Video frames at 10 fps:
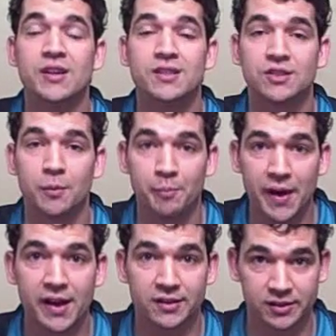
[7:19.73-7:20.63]
is the
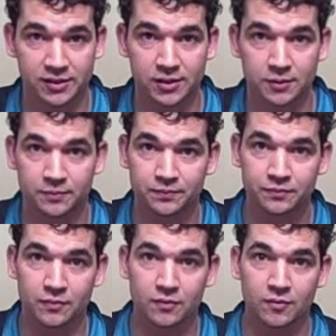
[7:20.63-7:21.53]
best
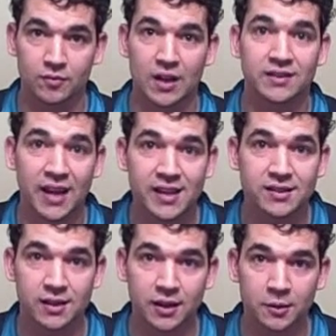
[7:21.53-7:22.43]

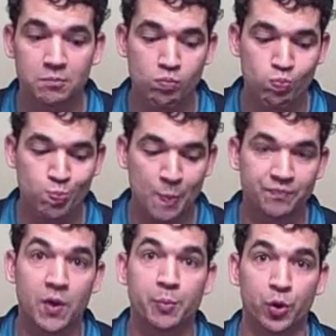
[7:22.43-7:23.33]
tasting
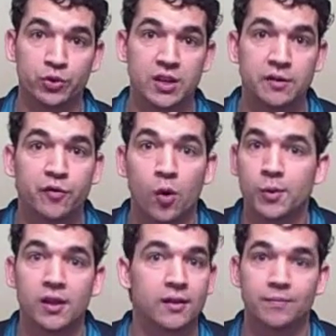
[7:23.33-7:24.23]
protein
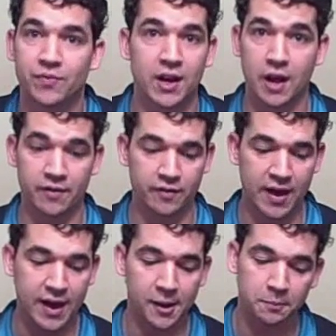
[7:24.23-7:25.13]
formula that I've ever
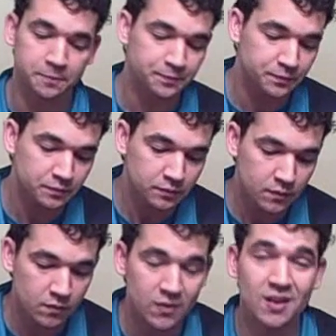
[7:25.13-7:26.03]
had.
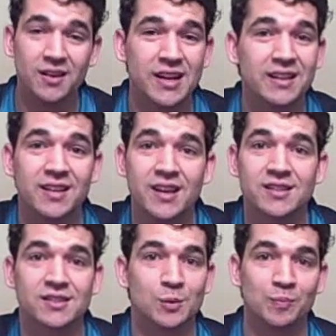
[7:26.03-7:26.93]
I
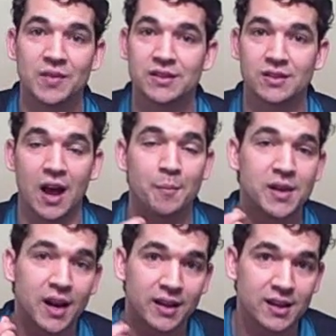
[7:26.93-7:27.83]

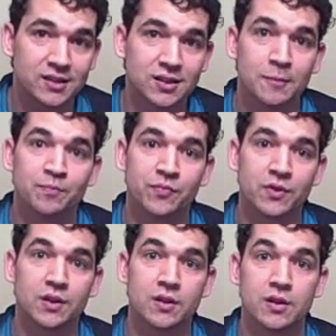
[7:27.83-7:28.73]
guess
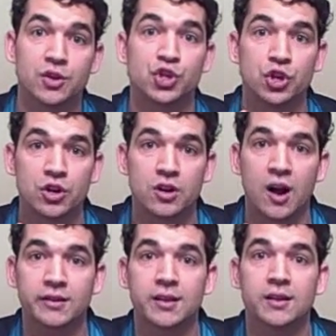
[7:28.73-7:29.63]
the sugar
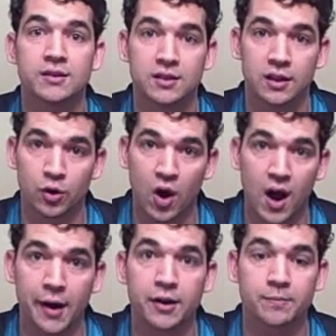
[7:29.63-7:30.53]
content is a little
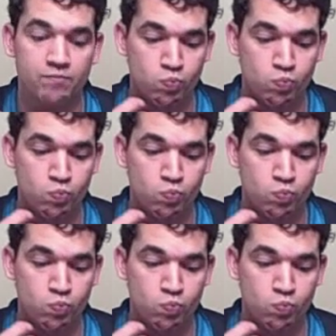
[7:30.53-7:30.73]
higher,